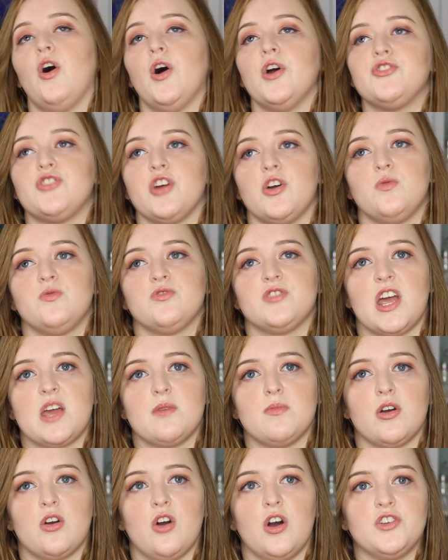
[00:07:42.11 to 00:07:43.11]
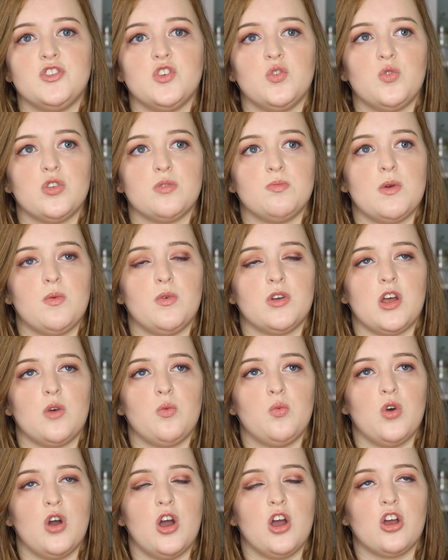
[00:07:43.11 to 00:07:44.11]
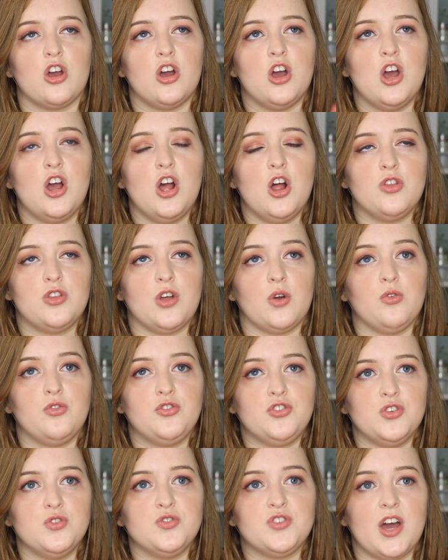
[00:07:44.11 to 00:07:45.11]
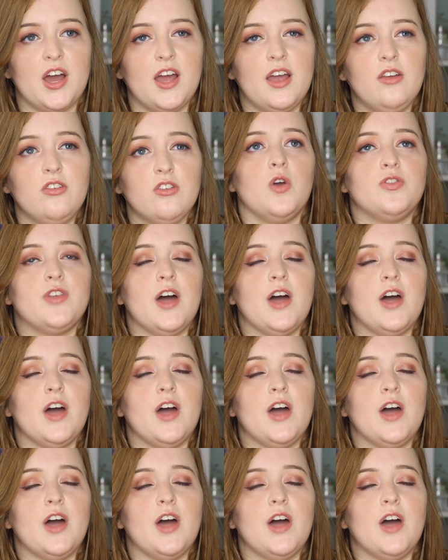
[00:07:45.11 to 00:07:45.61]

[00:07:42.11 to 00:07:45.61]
I don't take my guide dog with me when I work those 2 days.